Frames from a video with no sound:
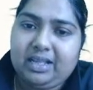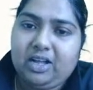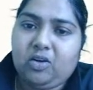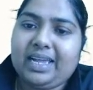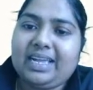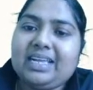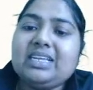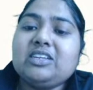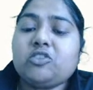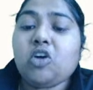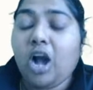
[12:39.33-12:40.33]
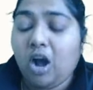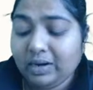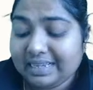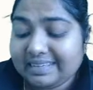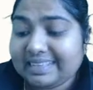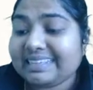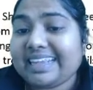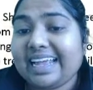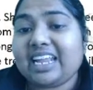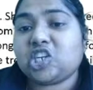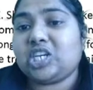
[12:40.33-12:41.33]
Okay, so how does the
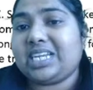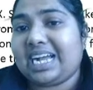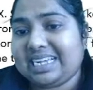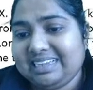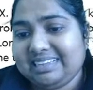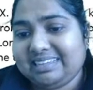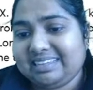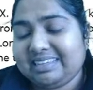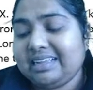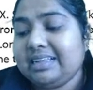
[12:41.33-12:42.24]
selection occurs?